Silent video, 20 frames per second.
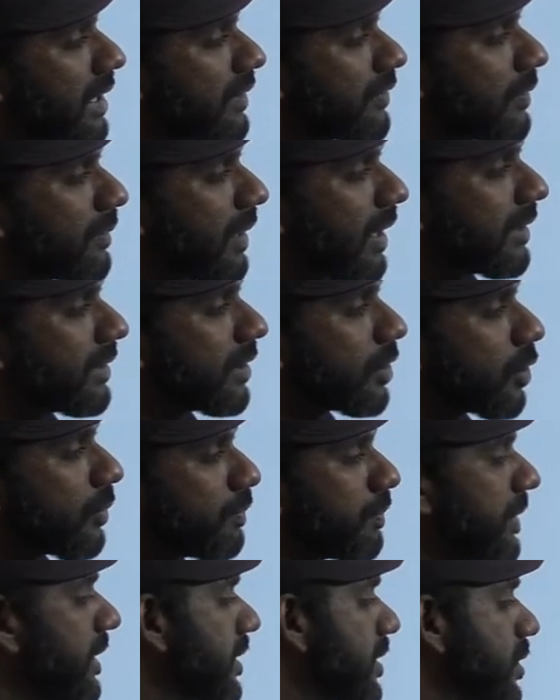give him 100
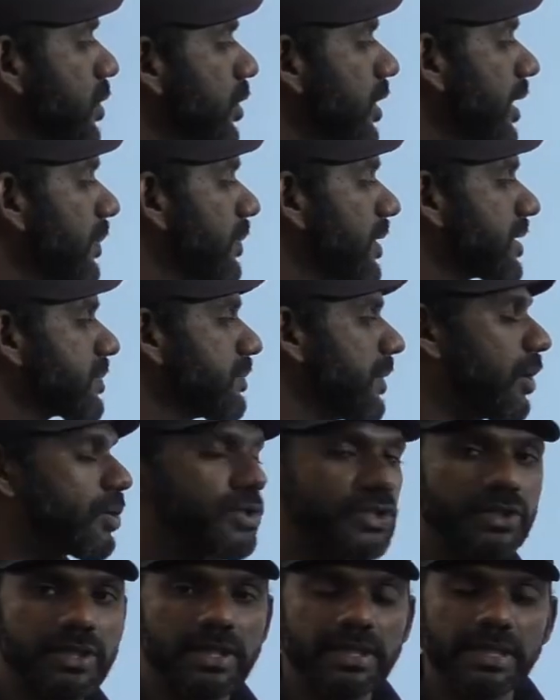rupees to keep his
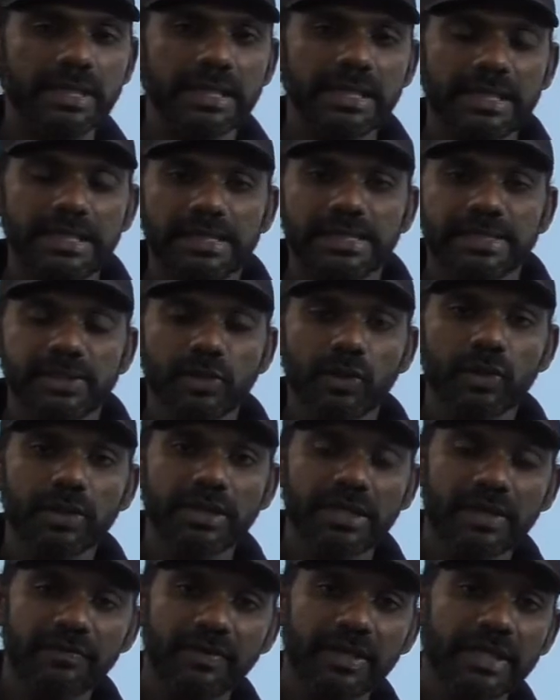mouth shut.
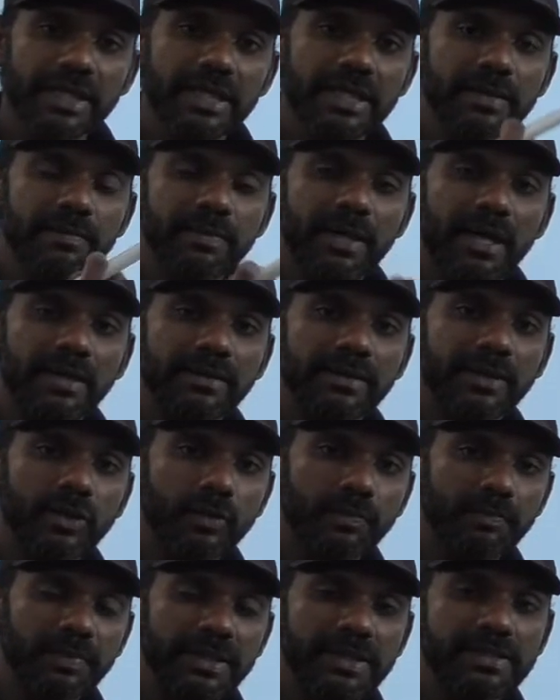So giving him 100
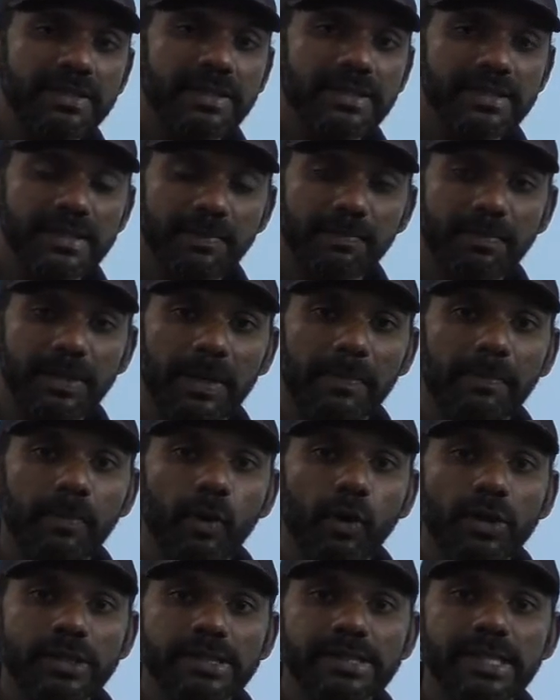rupees is a
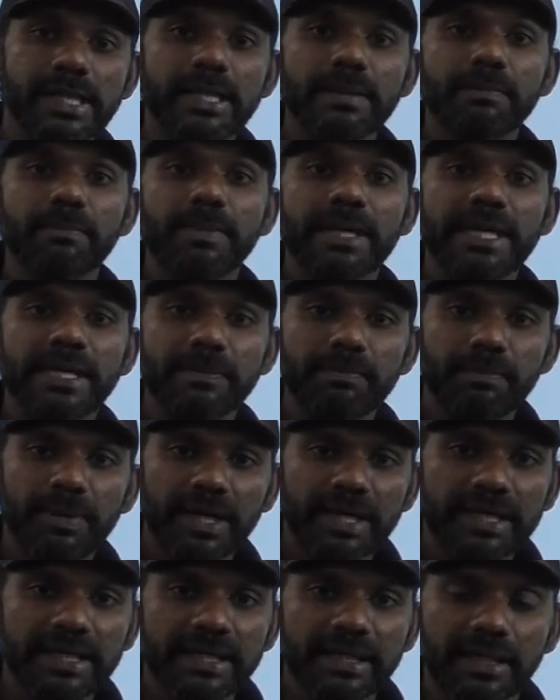proposal made
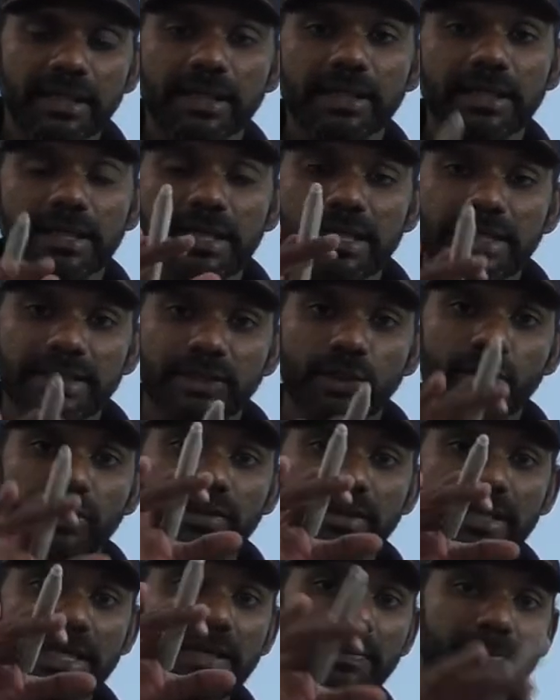by her
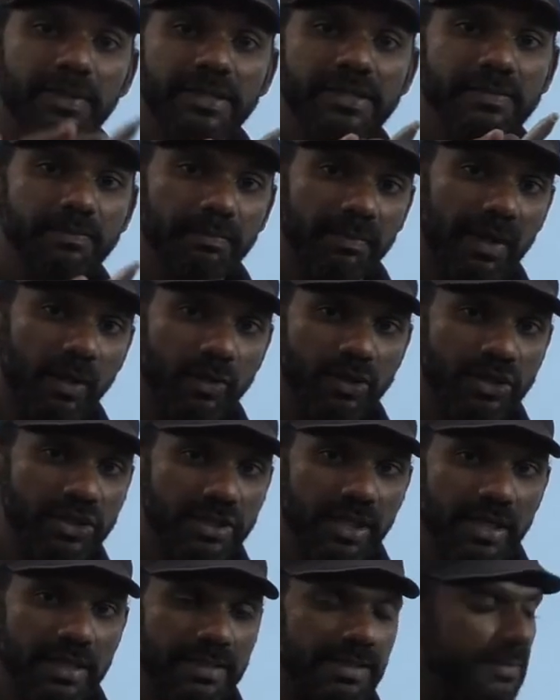to keep his mouth
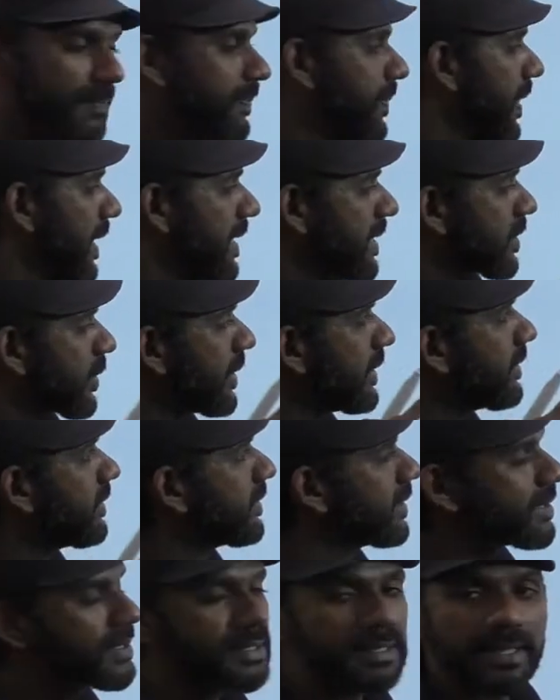shut. So in
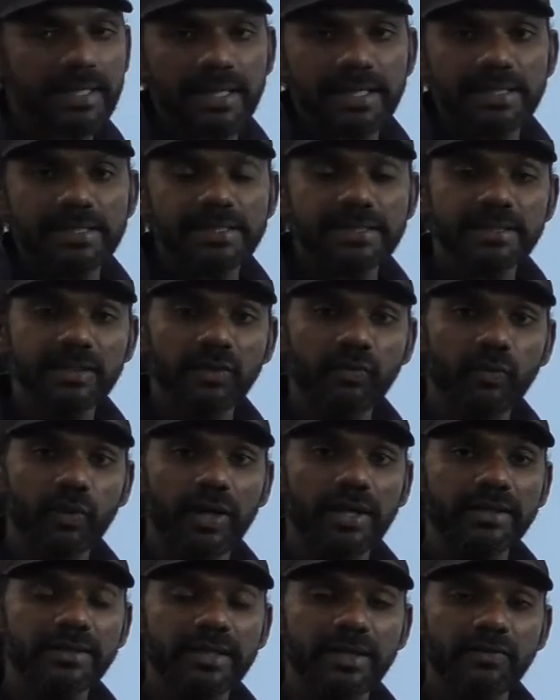this case, the
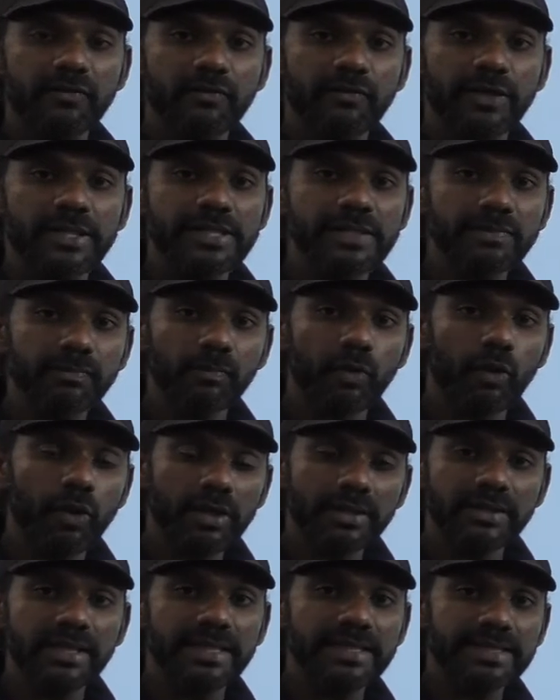word that fits
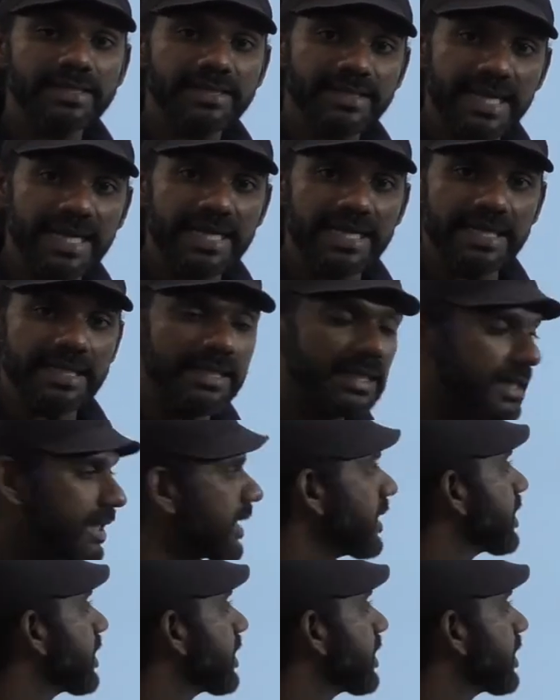more than said